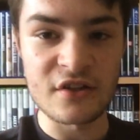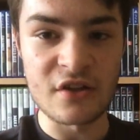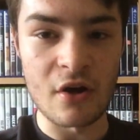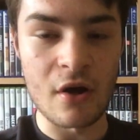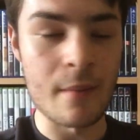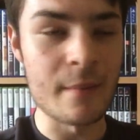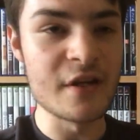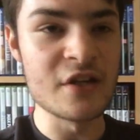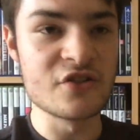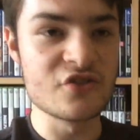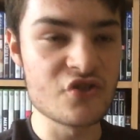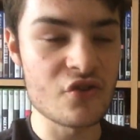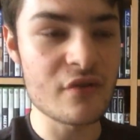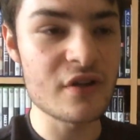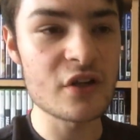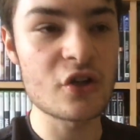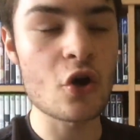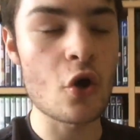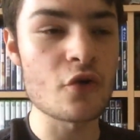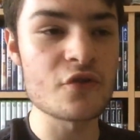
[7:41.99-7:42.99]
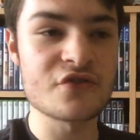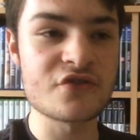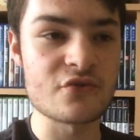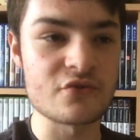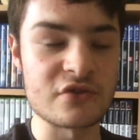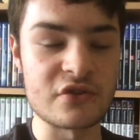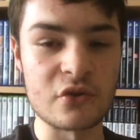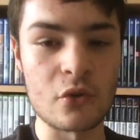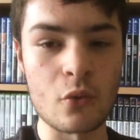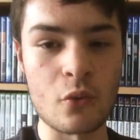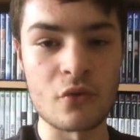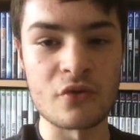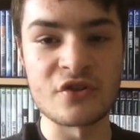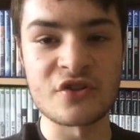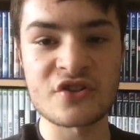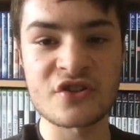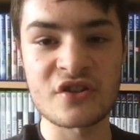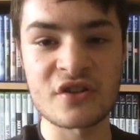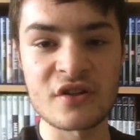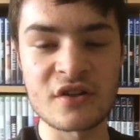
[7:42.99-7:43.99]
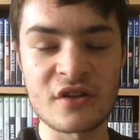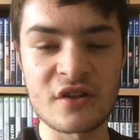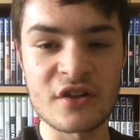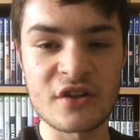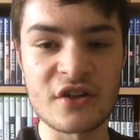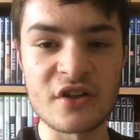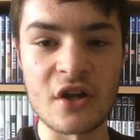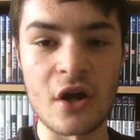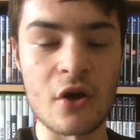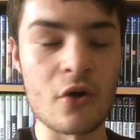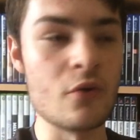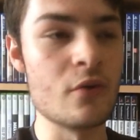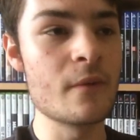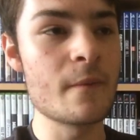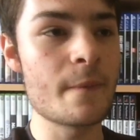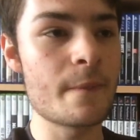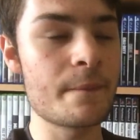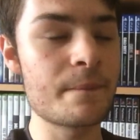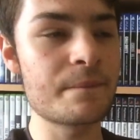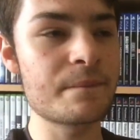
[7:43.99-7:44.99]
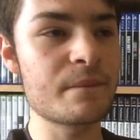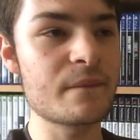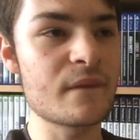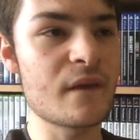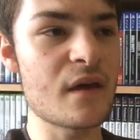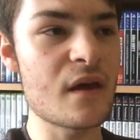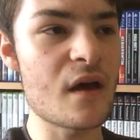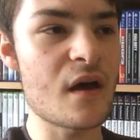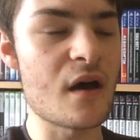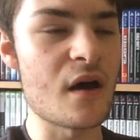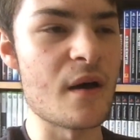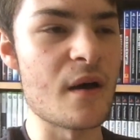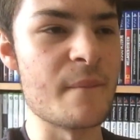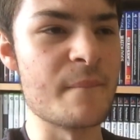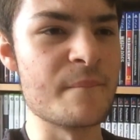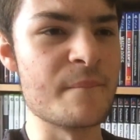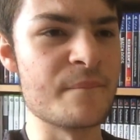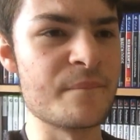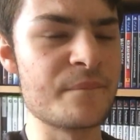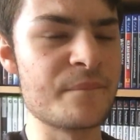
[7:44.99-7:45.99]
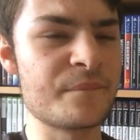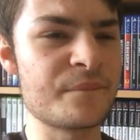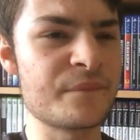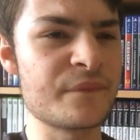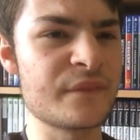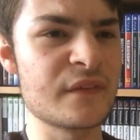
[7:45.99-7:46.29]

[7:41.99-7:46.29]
You know, I mean, during a console's launch, you know, you